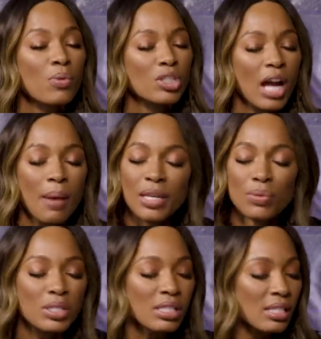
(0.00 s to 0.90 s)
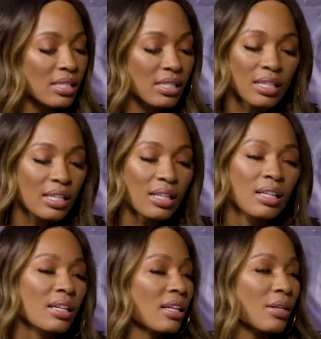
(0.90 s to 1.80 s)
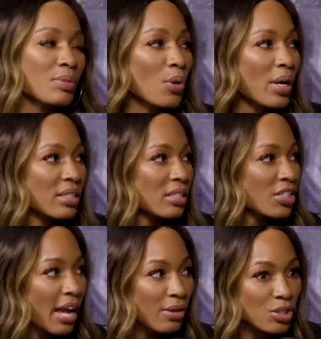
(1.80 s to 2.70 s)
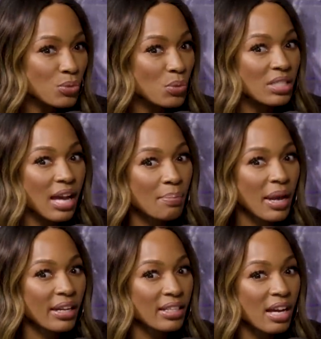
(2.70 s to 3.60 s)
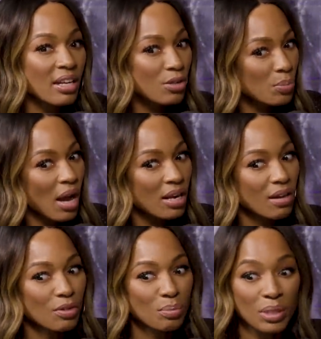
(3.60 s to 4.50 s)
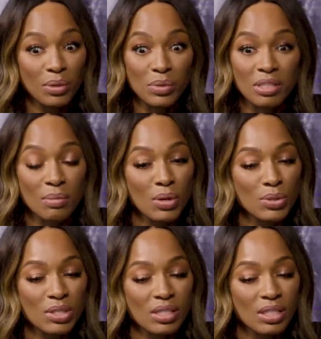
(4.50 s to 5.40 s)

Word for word: were I mean, it was just it was crazy. Chad just was not backing down, and I was proud of him. But it was the most.